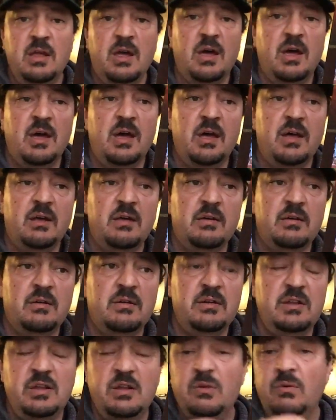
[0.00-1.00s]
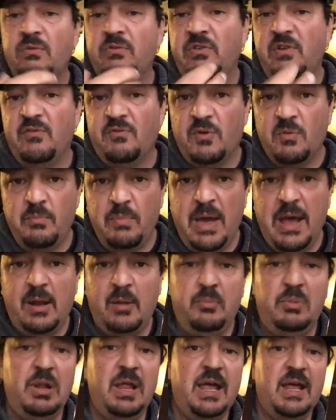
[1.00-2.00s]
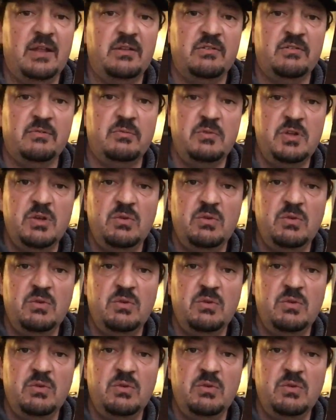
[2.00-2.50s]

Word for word: uh, use different battle plans,